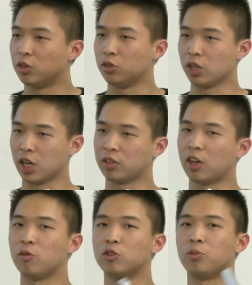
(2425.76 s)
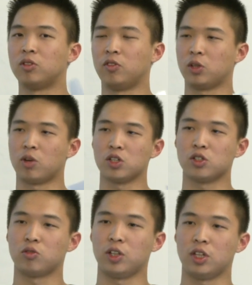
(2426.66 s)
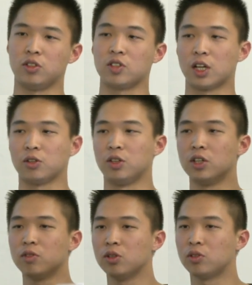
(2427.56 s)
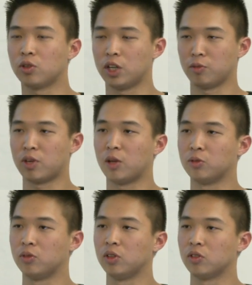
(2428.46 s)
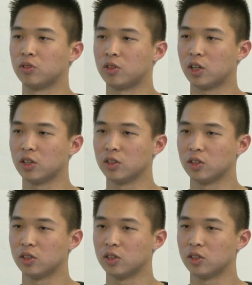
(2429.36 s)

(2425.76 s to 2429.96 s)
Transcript: do you guys have specific questions related to technical interviews or any problems we've seen so far?